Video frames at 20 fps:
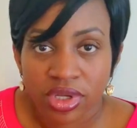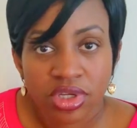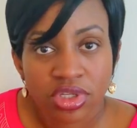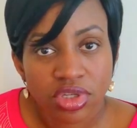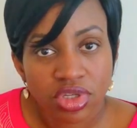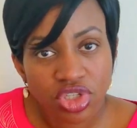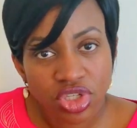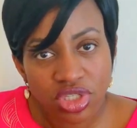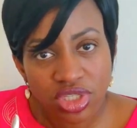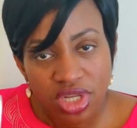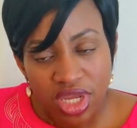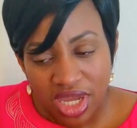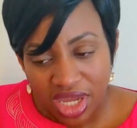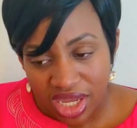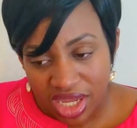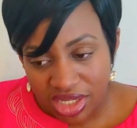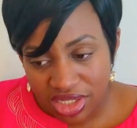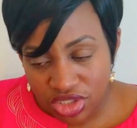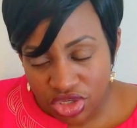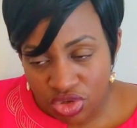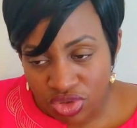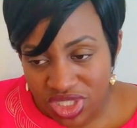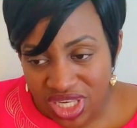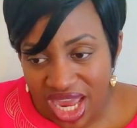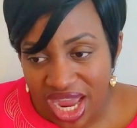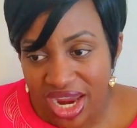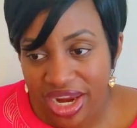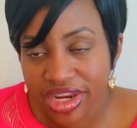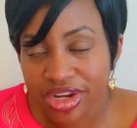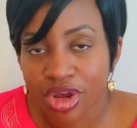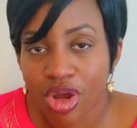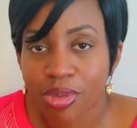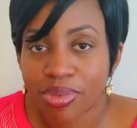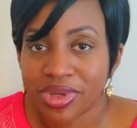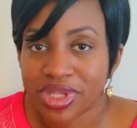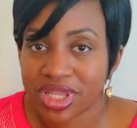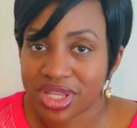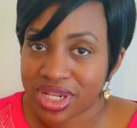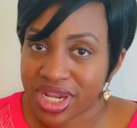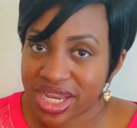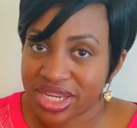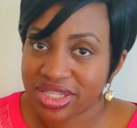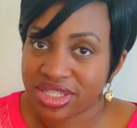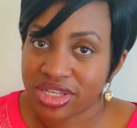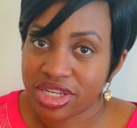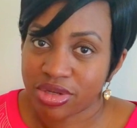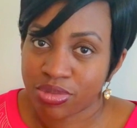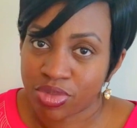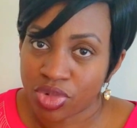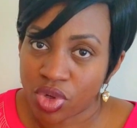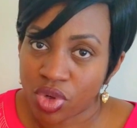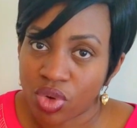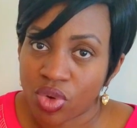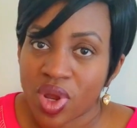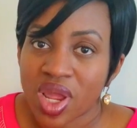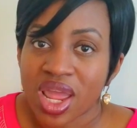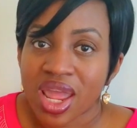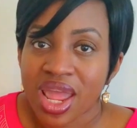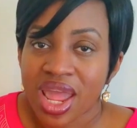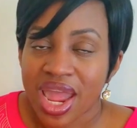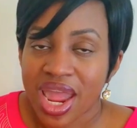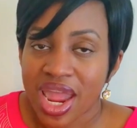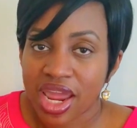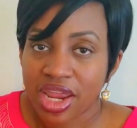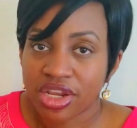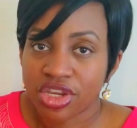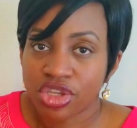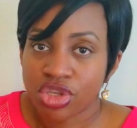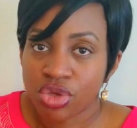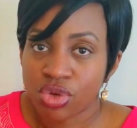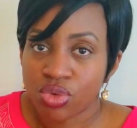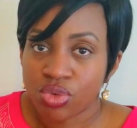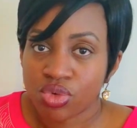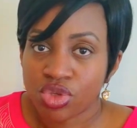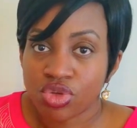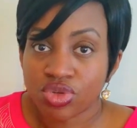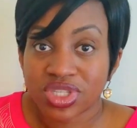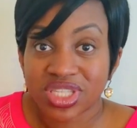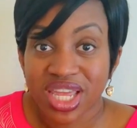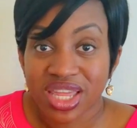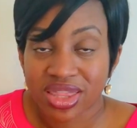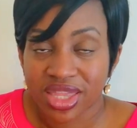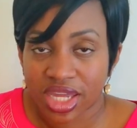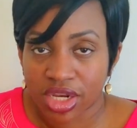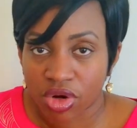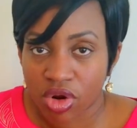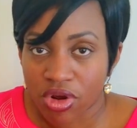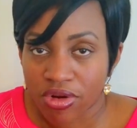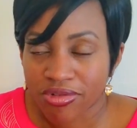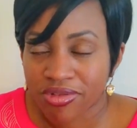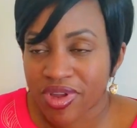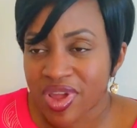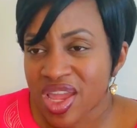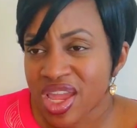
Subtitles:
So you tie it up in a nice neat bow and you send that off.